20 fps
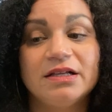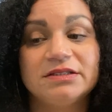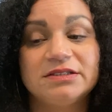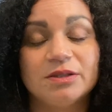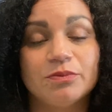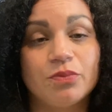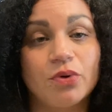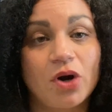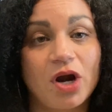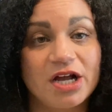
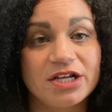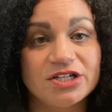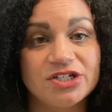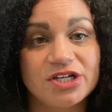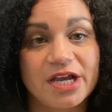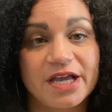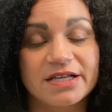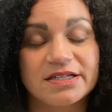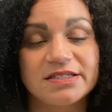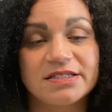some
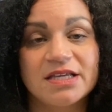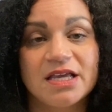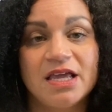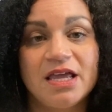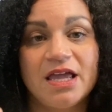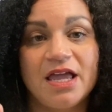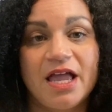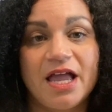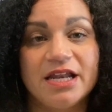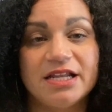projects,
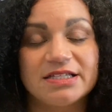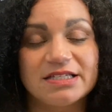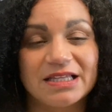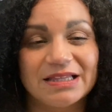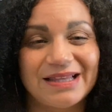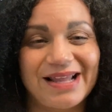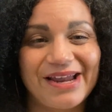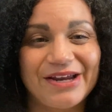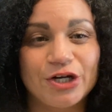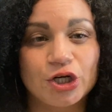and it's a
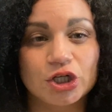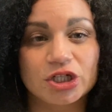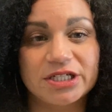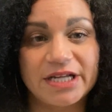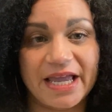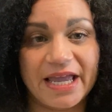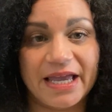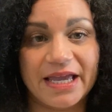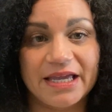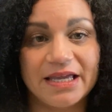lighter
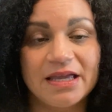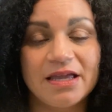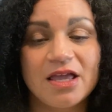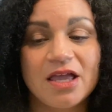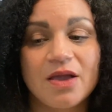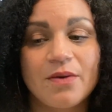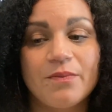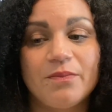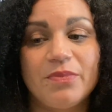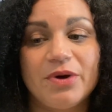day,
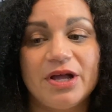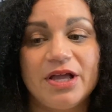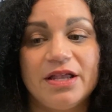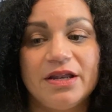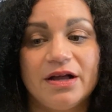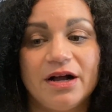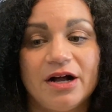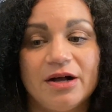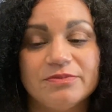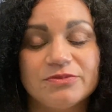
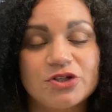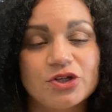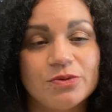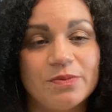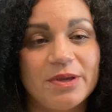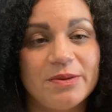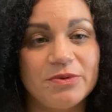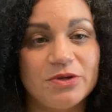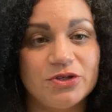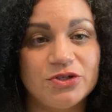but so
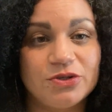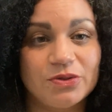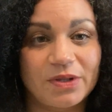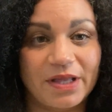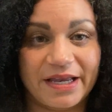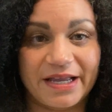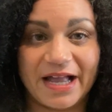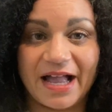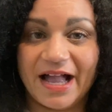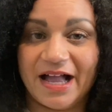maybe you do
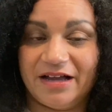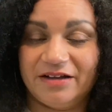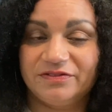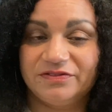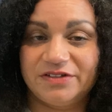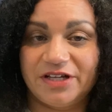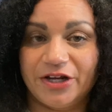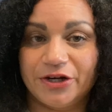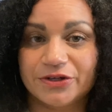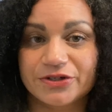a half
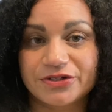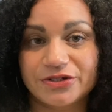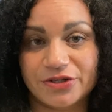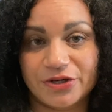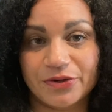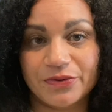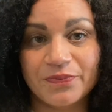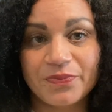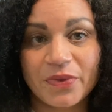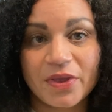day or
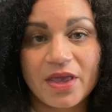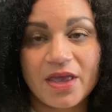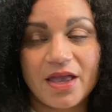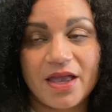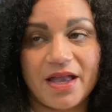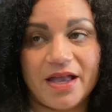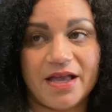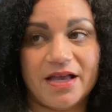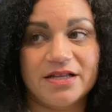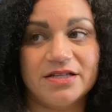so,
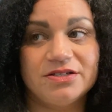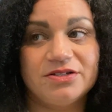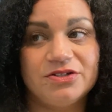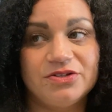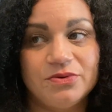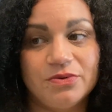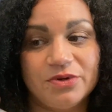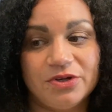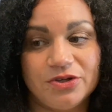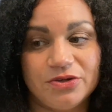and
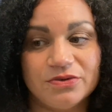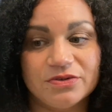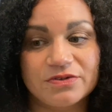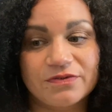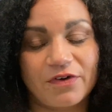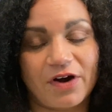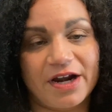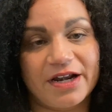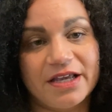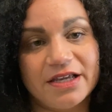you would use
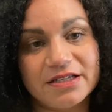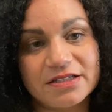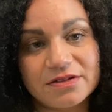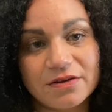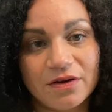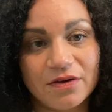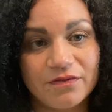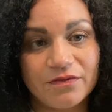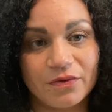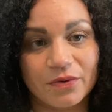Fridays
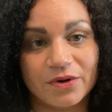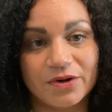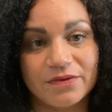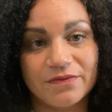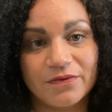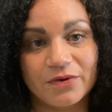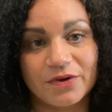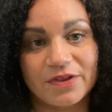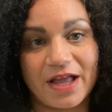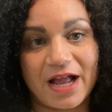
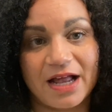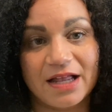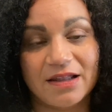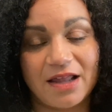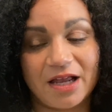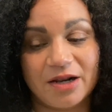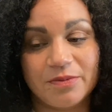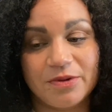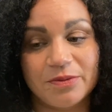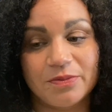for that. A
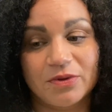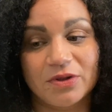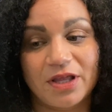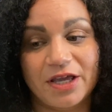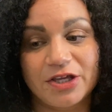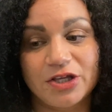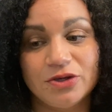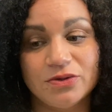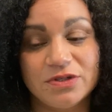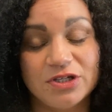lot of people
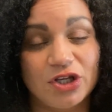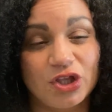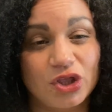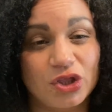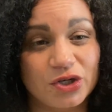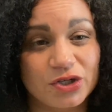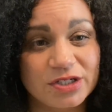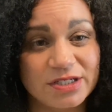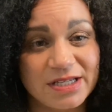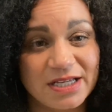like using
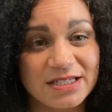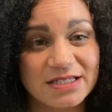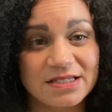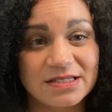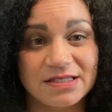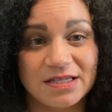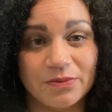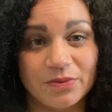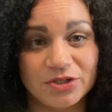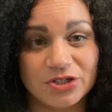Thursdays
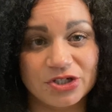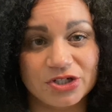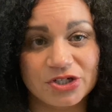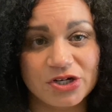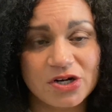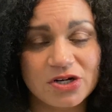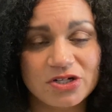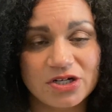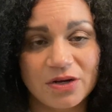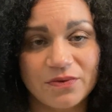because they went to
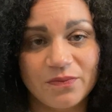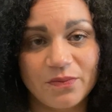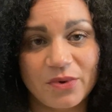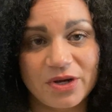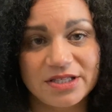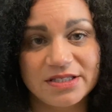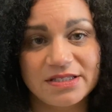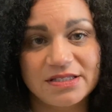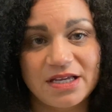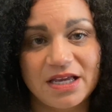church on
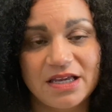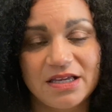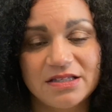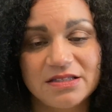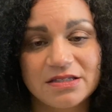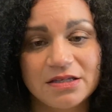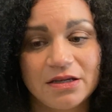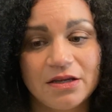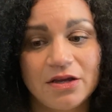Wednesdays,